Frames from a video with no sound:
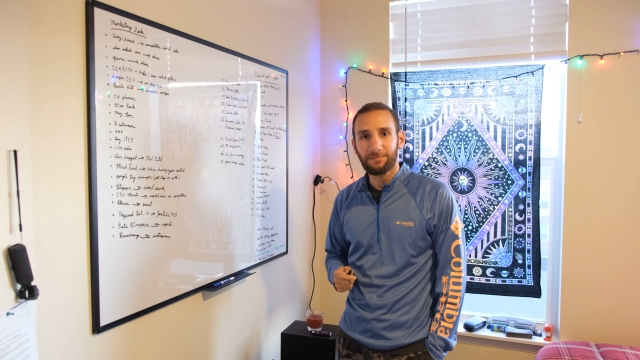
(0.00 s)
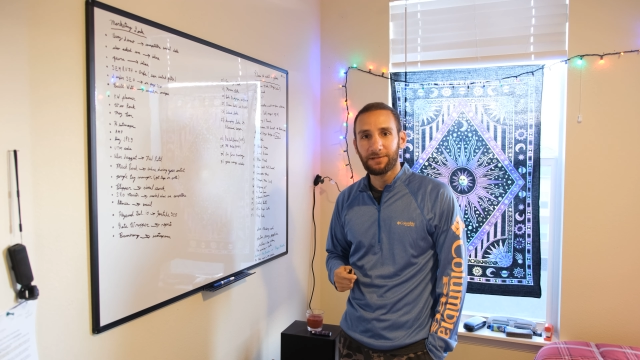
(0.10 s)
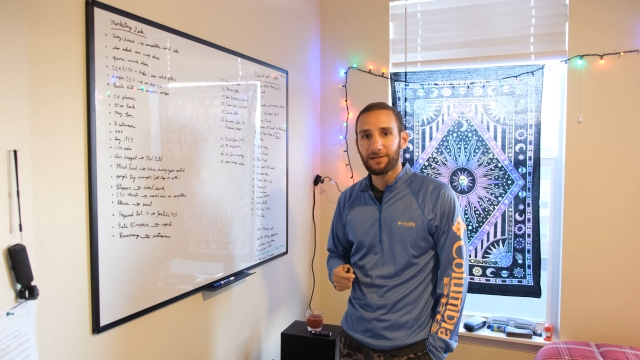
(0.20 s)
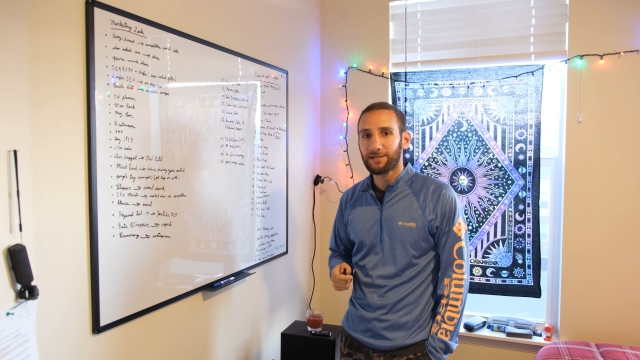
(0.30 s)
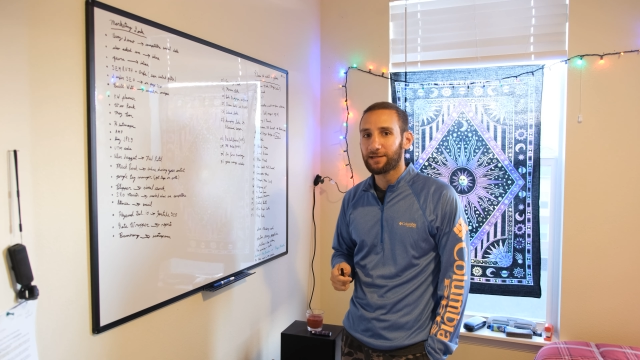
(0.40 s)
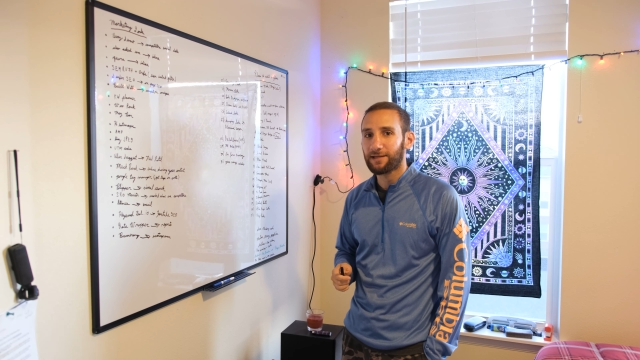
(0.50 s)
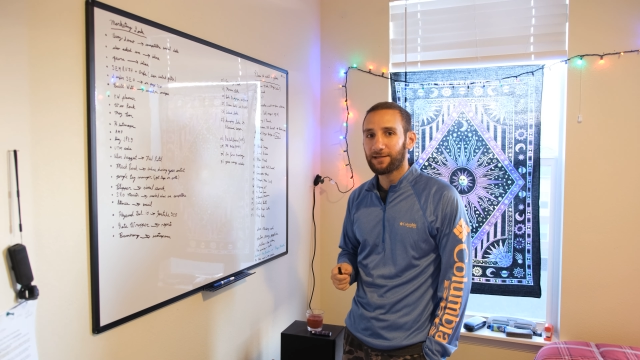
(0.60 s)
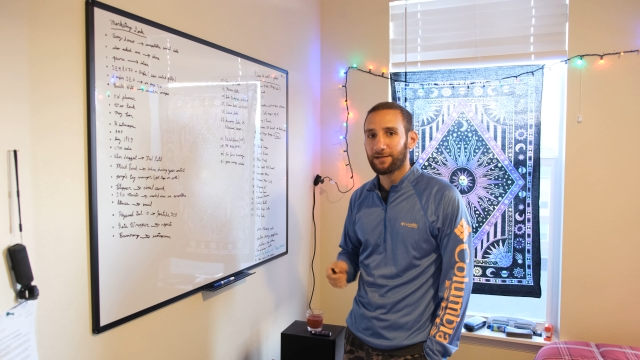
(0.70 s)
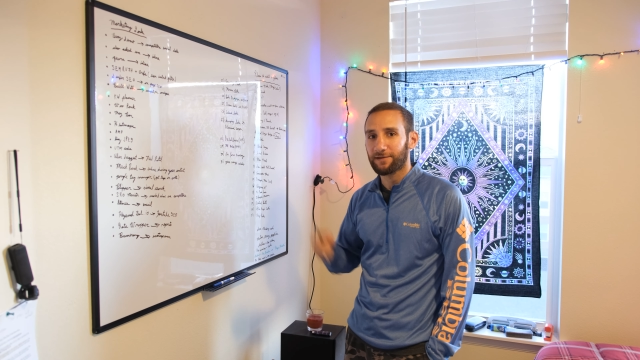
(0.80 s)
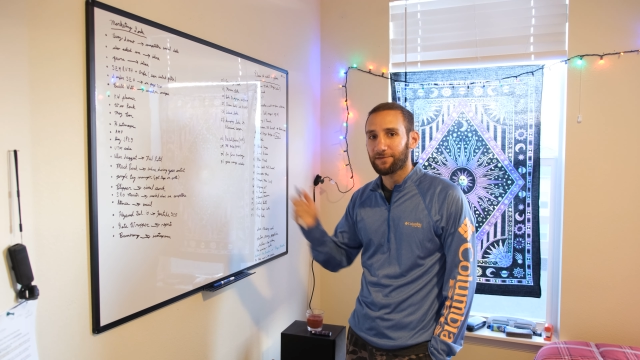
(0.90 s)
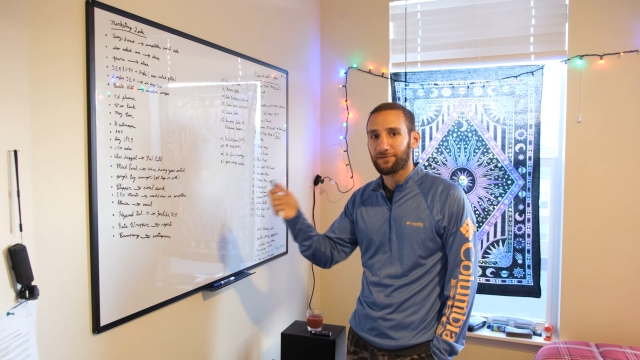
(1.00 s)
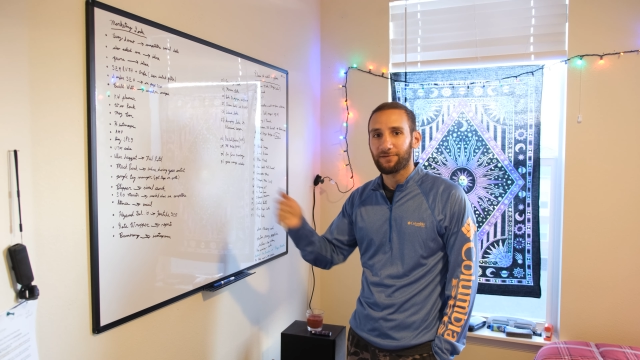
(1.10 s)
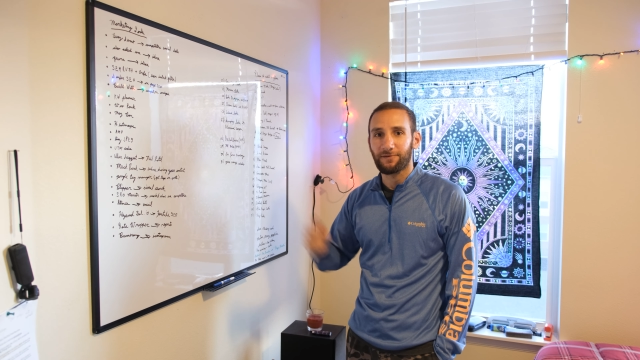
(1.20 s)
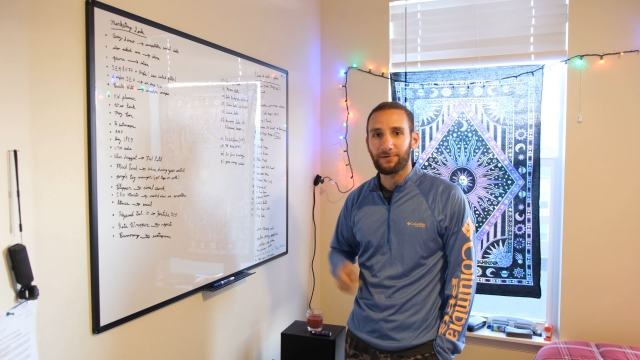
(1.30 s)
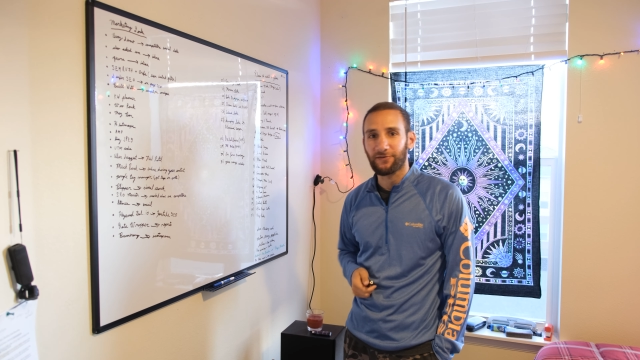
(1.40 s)
Park again because
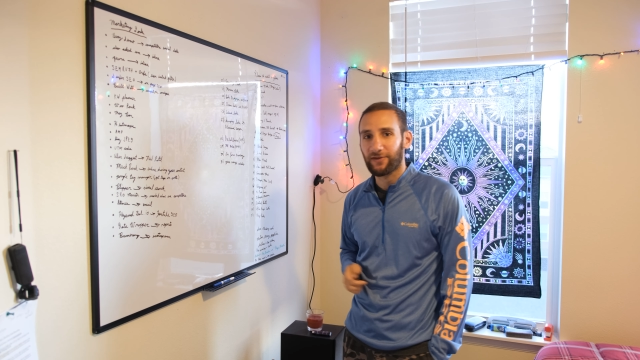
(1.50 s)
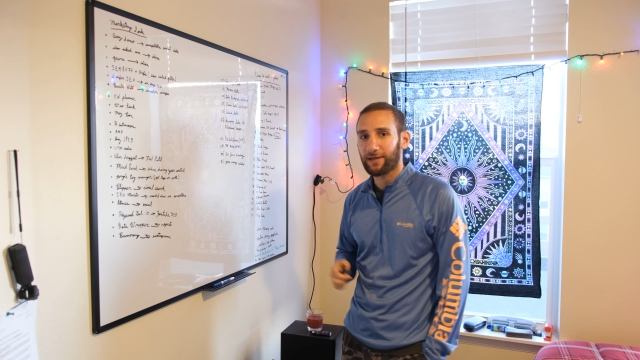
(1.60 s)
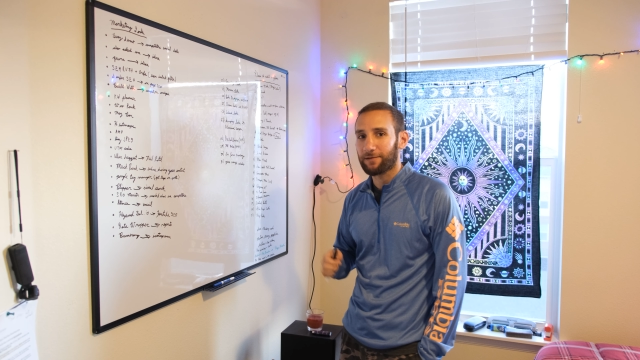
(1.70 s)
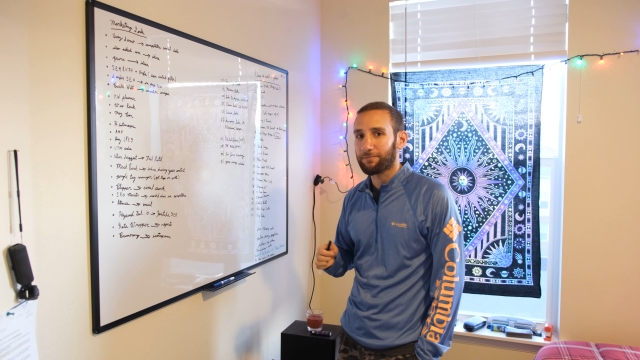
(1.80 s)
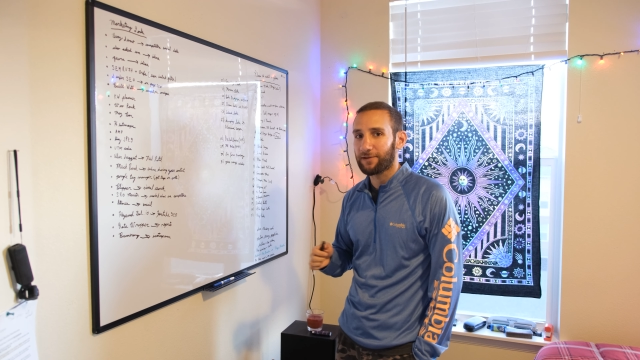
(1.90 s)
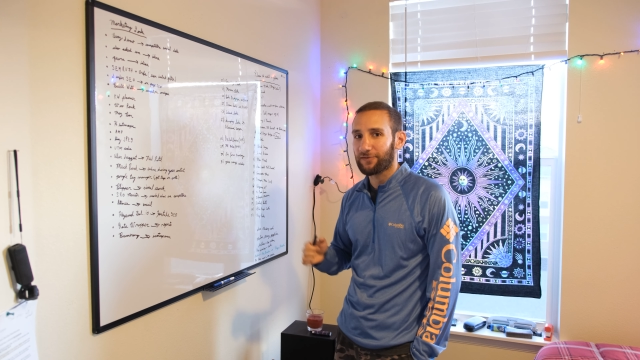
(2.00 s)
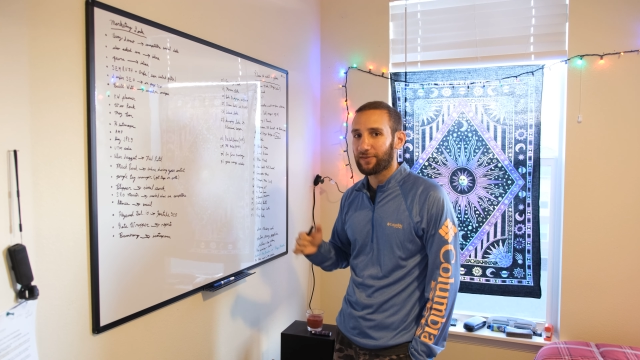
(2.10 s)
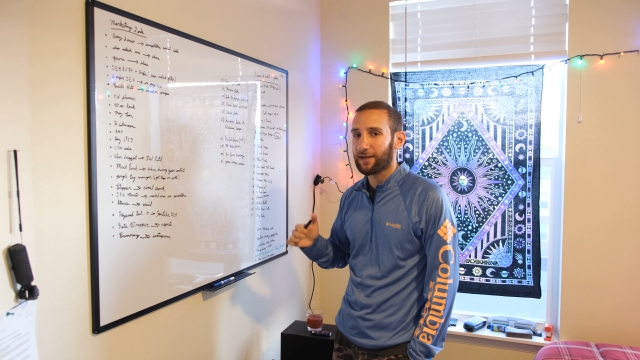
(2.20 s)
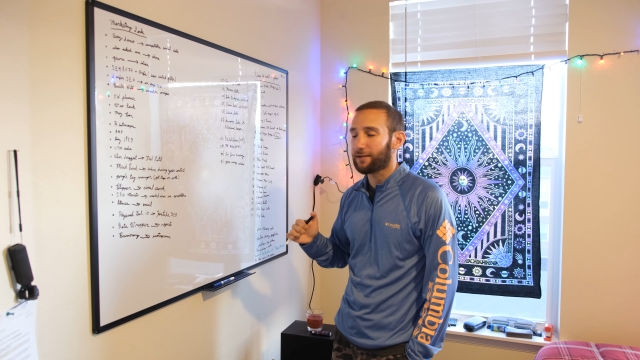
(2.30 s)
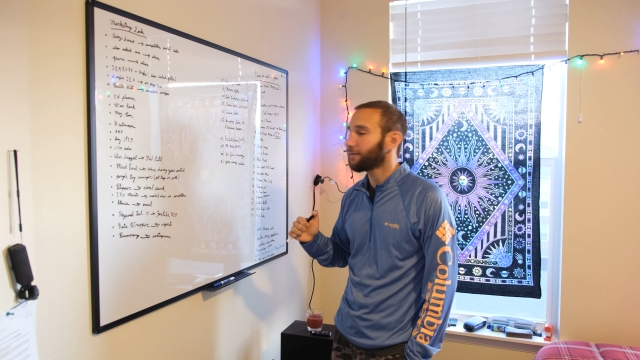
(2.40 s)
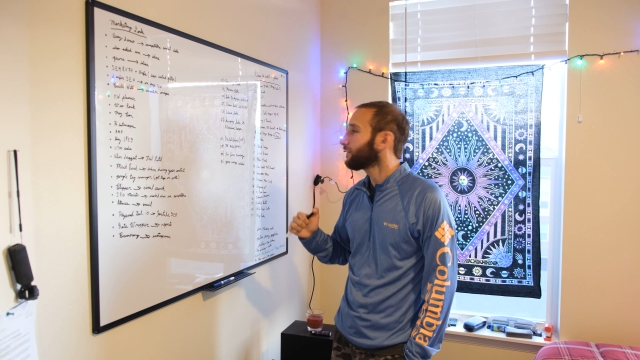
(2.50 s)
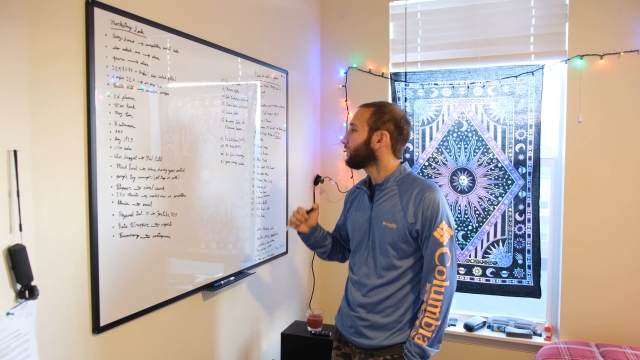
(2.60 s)
you just can't miss that.